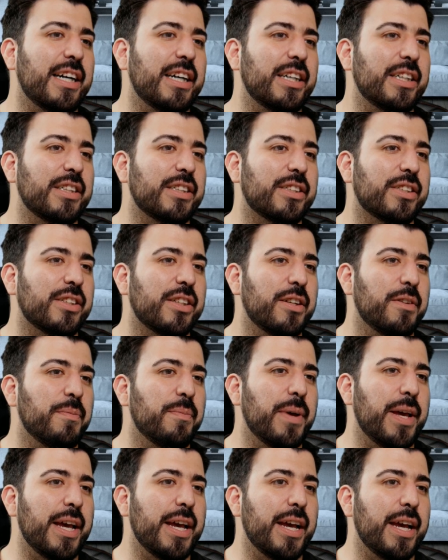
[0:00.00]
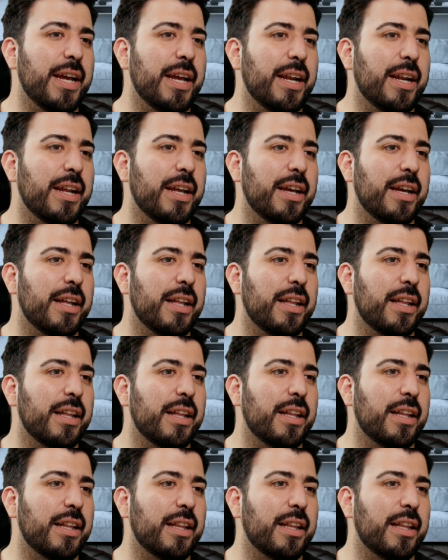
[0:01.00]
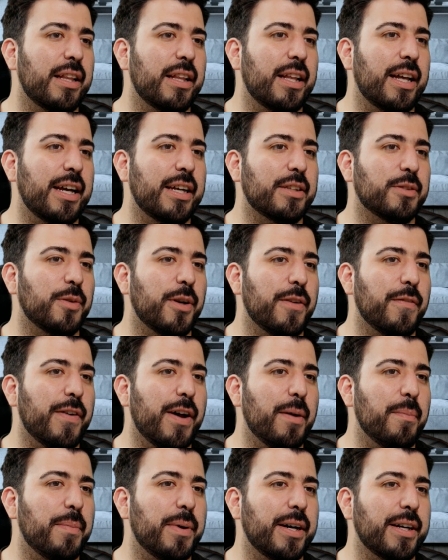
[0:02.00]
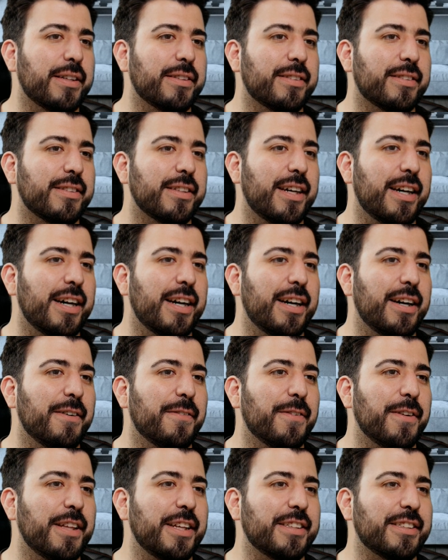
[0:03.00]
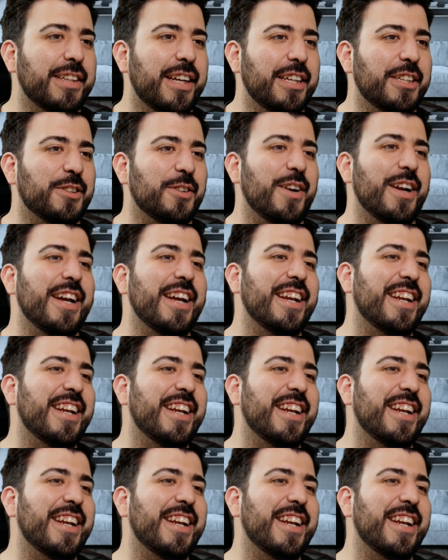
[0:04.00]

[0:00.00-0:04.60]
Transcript: uh, should have made like 25 bucks for the exchange